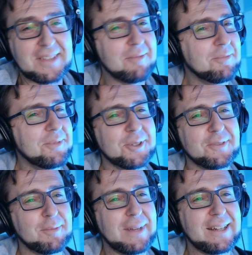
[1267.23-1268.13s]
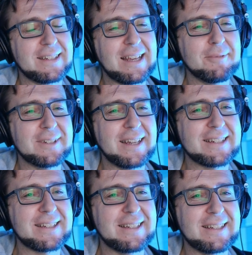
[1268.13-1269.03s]
Beautiful melody. I'm gonna
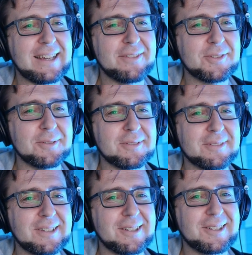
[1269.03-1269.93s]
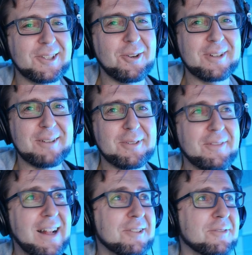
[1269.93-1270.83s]
actually have to tone down the
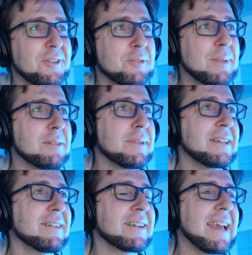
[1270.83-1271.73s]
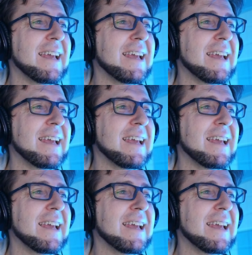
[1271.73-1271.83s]
volume a little bit here. Okay.